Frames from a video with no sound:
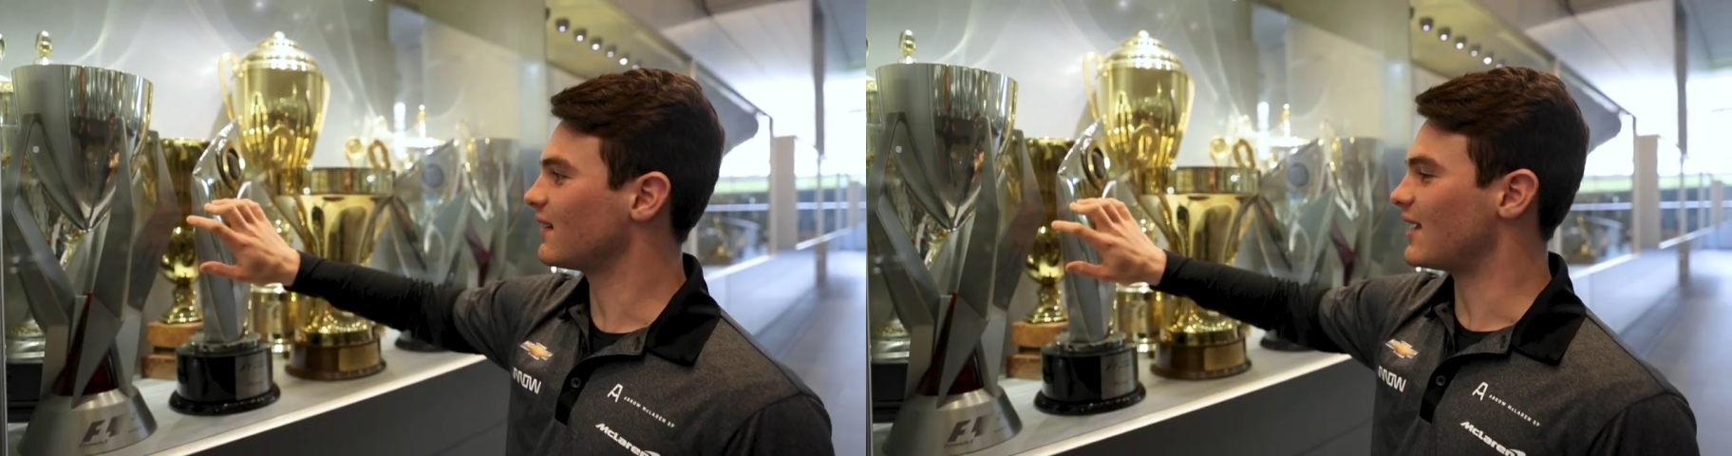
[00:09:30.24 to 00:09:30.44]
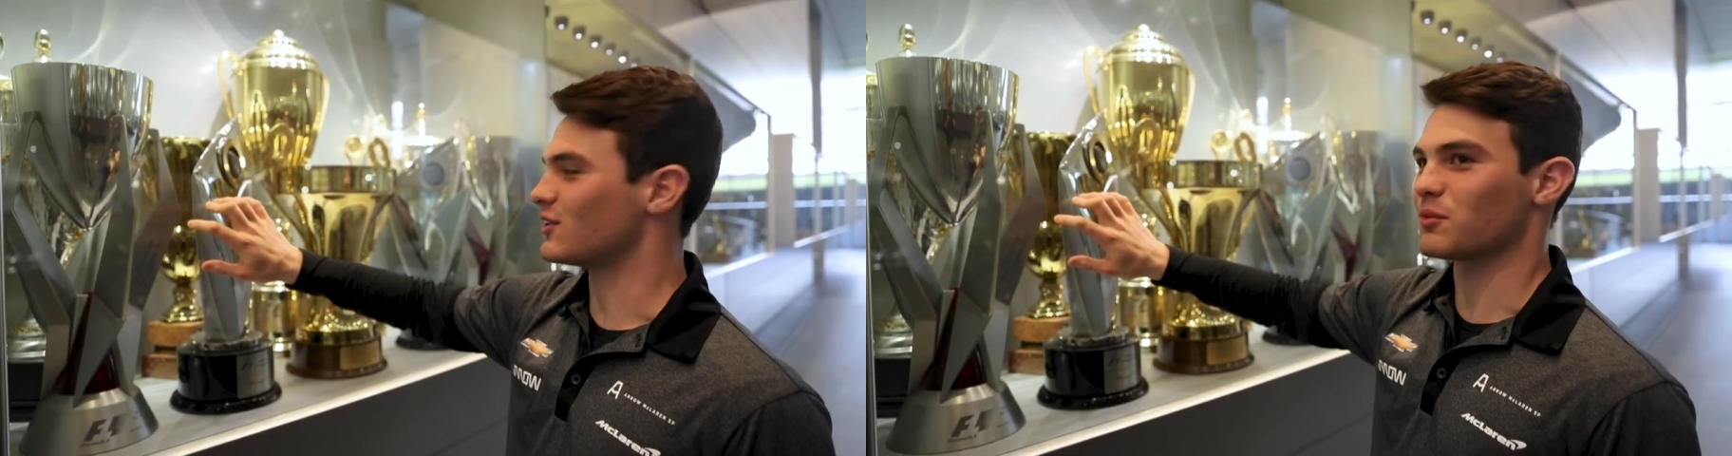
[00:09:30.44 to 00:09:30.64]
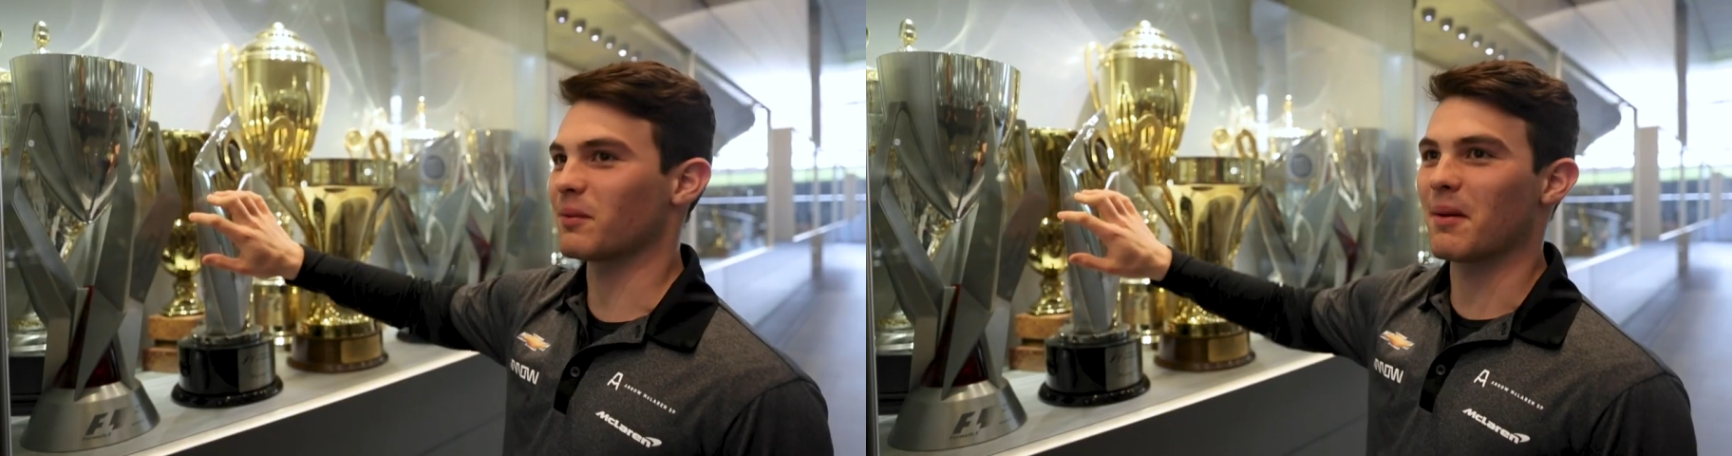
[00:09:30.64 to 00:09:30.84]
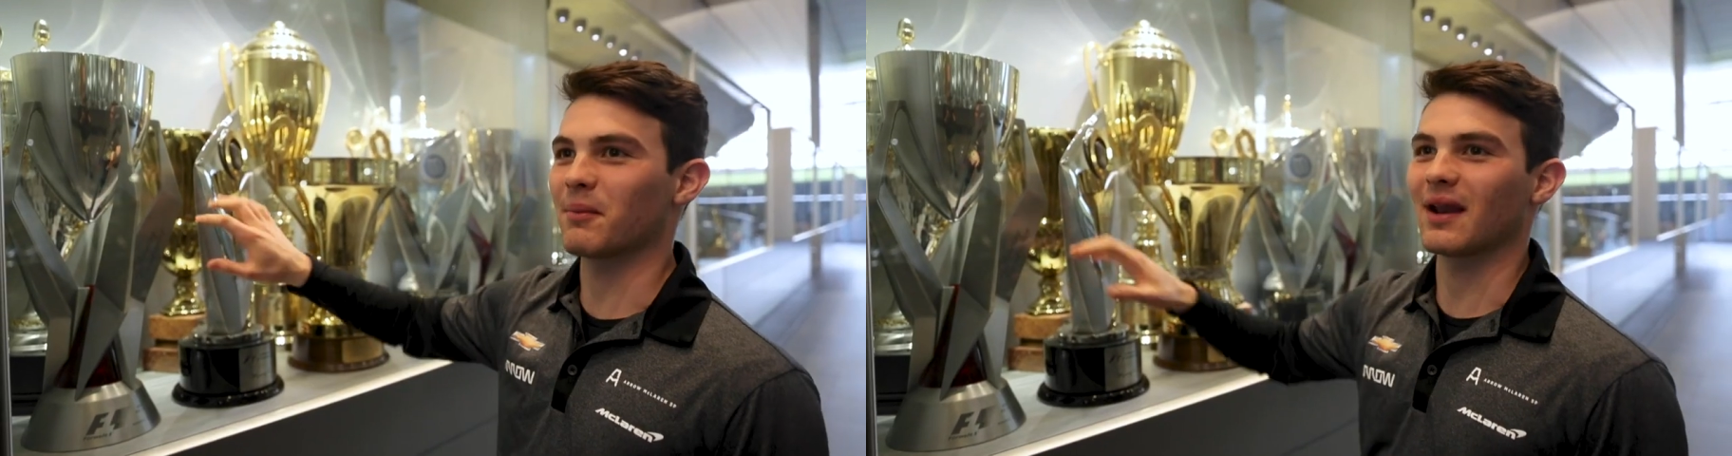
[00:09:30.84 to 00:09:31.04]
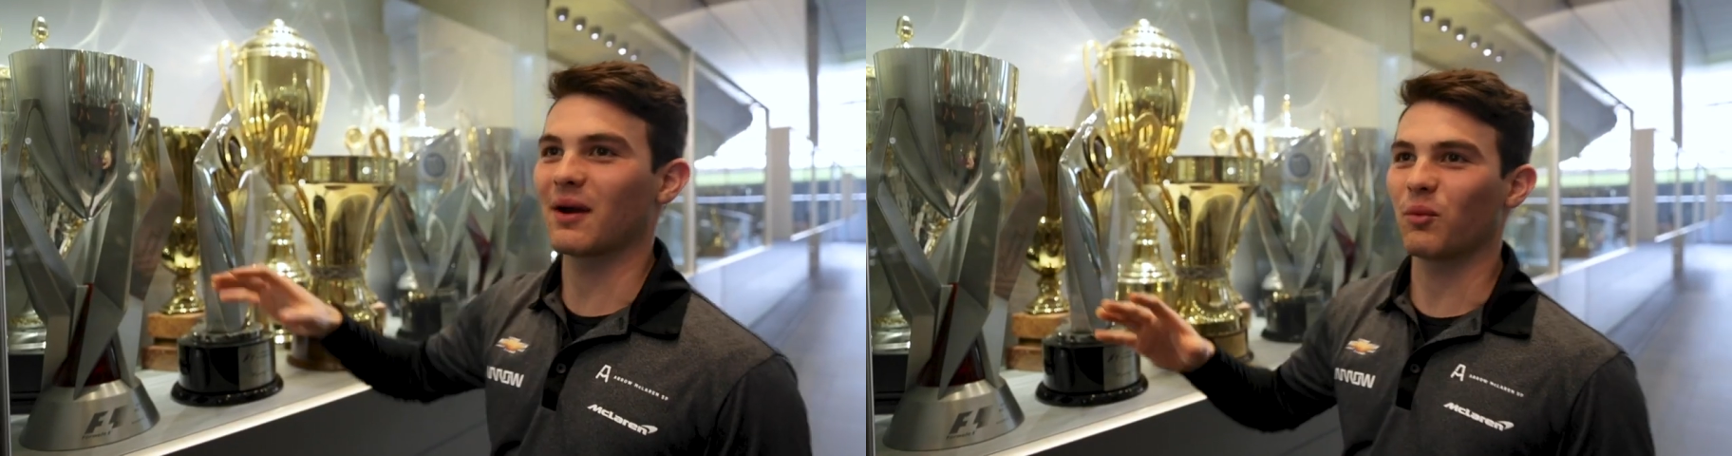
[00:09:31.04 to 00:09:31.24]
I just
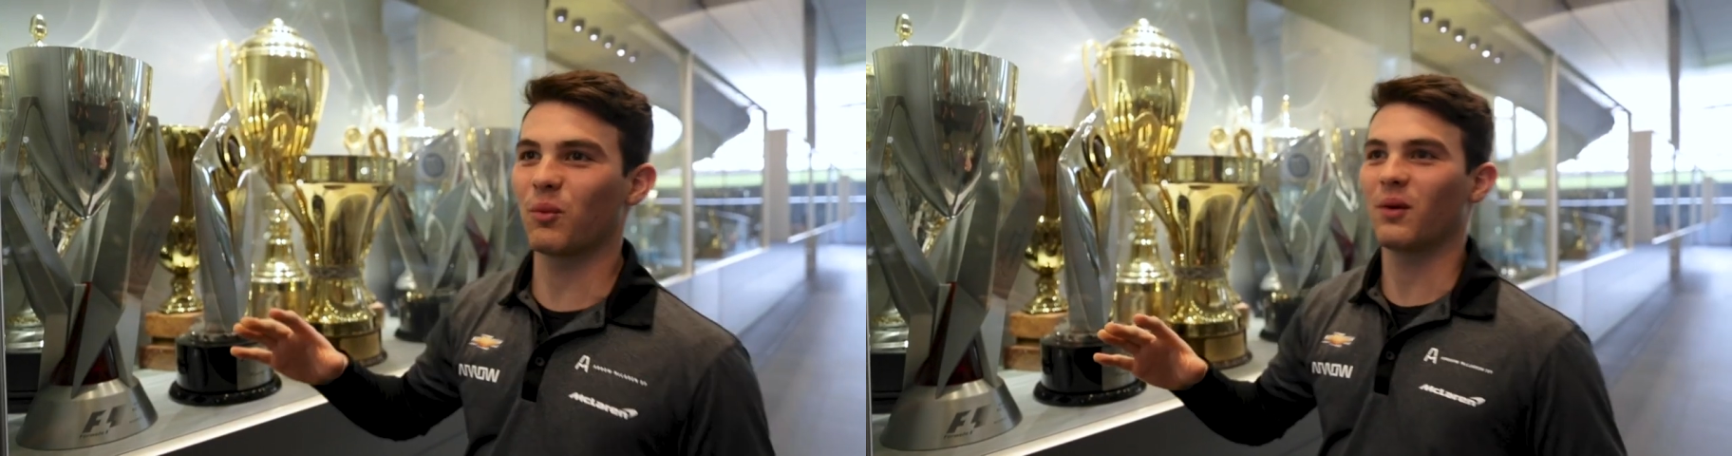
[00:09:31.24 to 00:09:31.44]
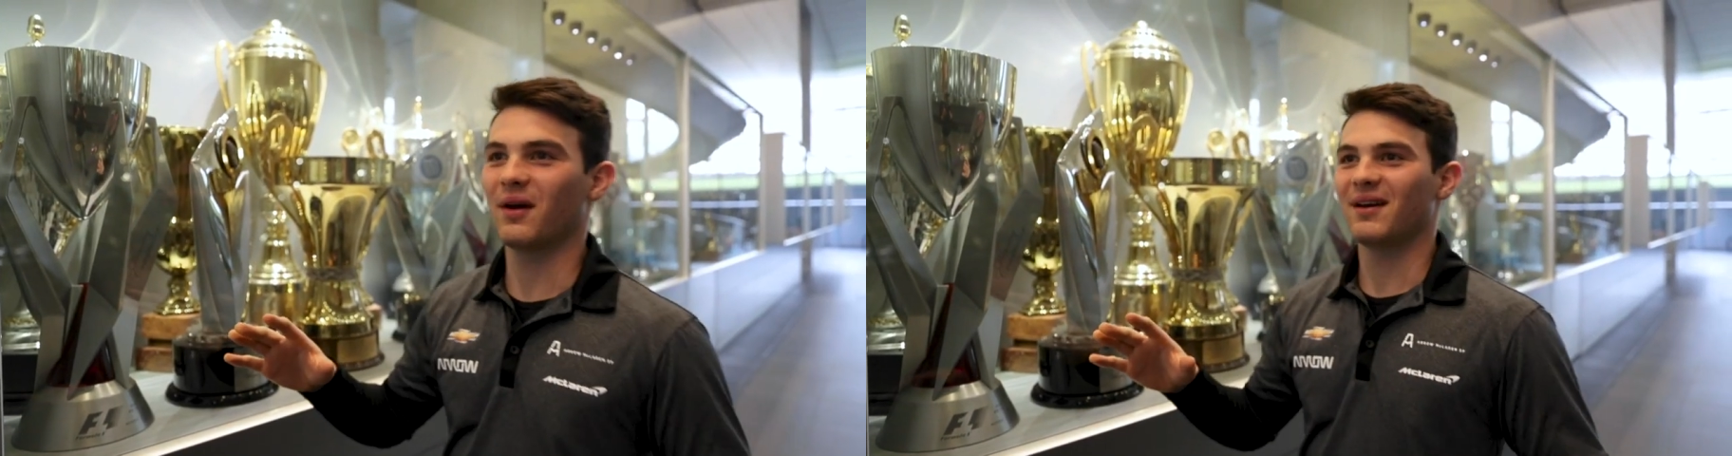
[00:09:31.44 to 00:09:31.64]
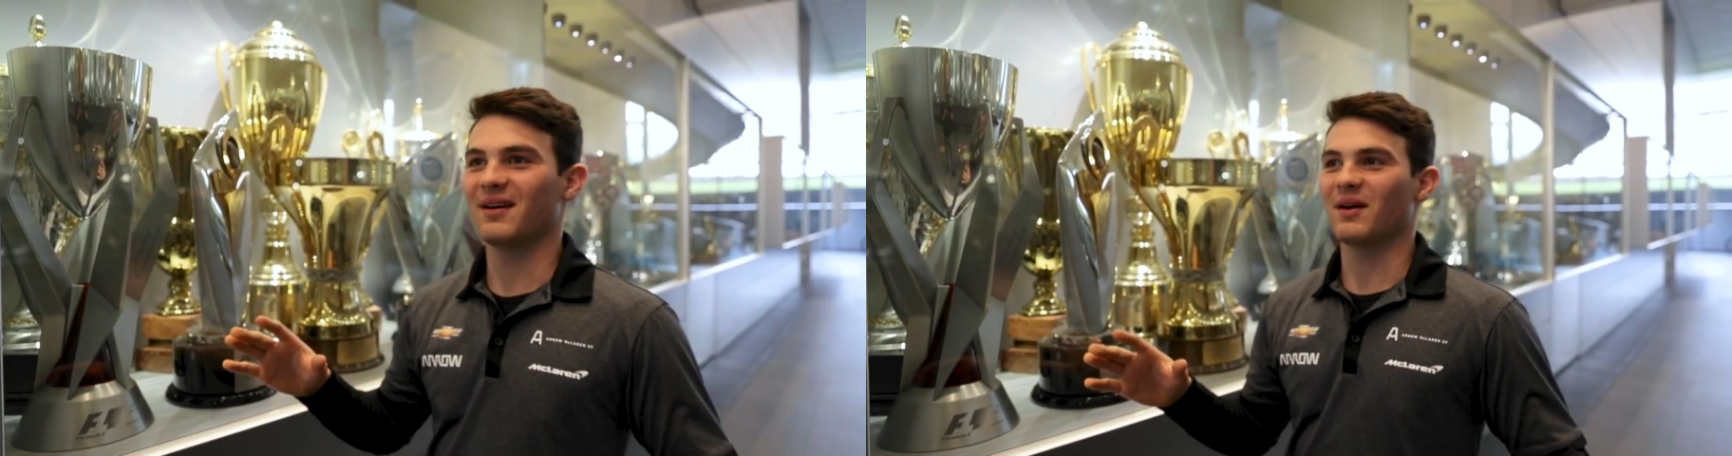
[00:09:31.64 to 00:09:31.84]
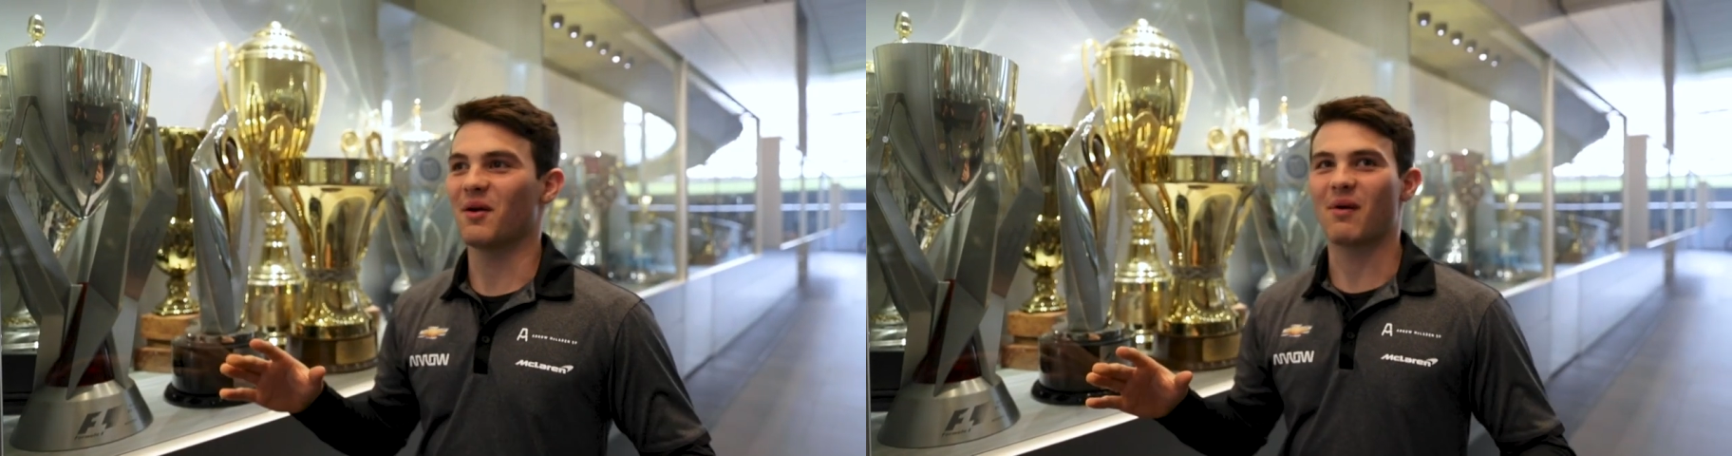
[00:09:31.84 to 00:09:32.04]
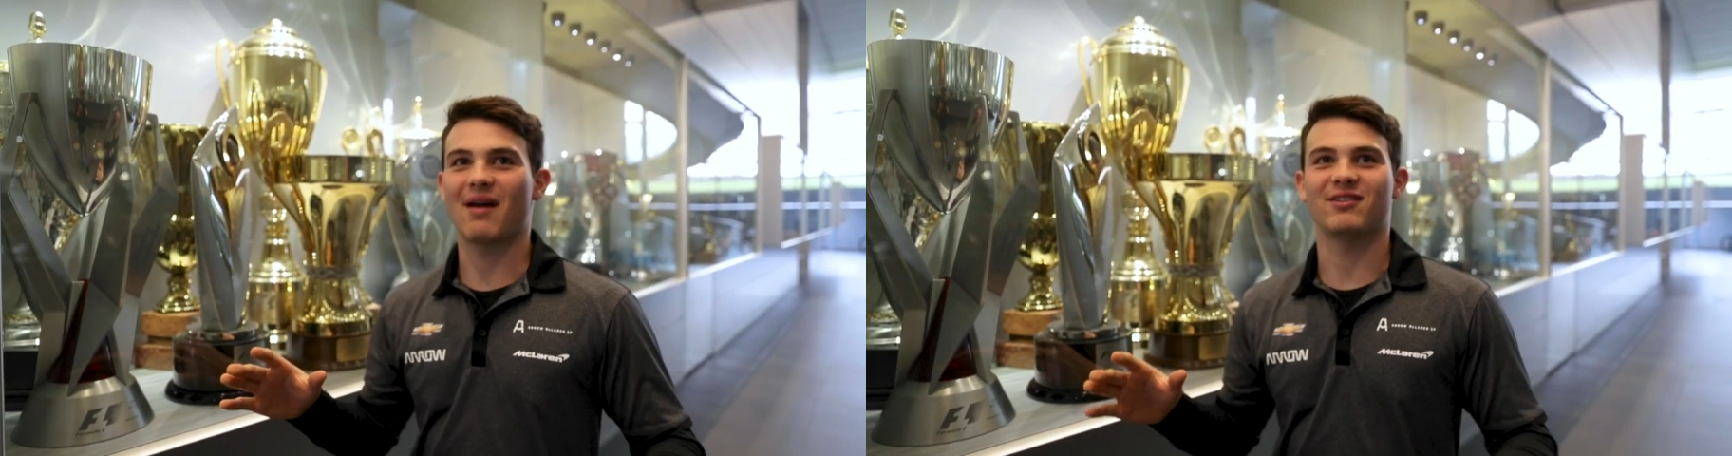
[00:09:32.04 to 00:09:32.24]
remember like
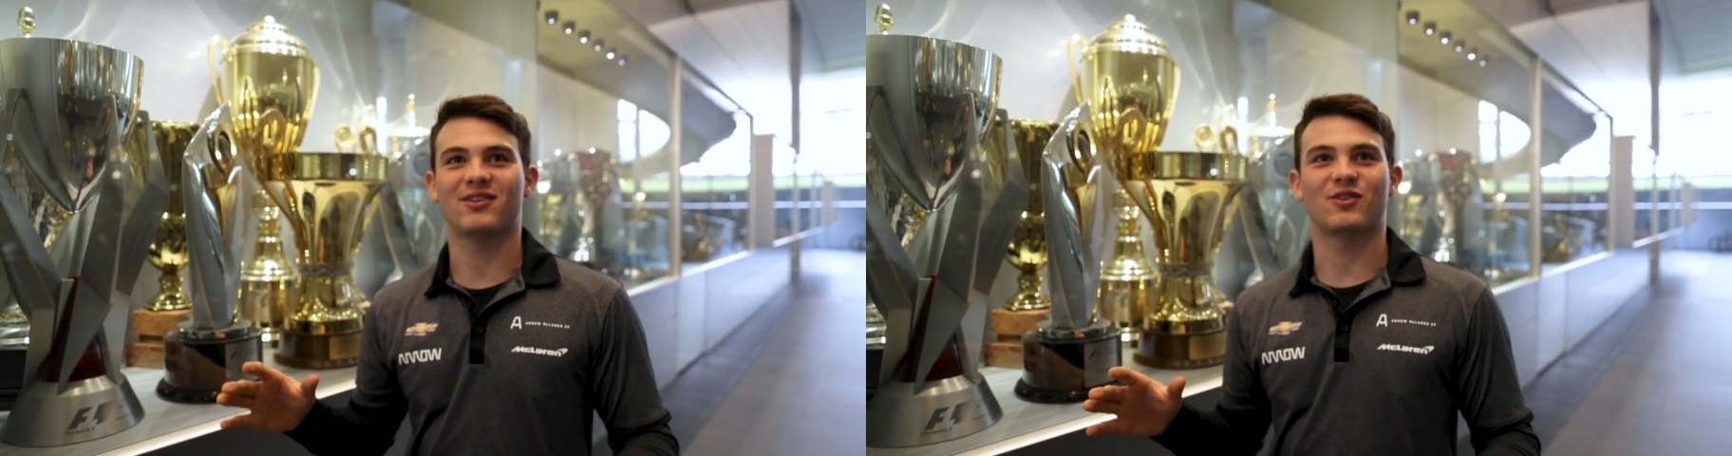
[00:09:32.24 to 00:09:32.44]
arriving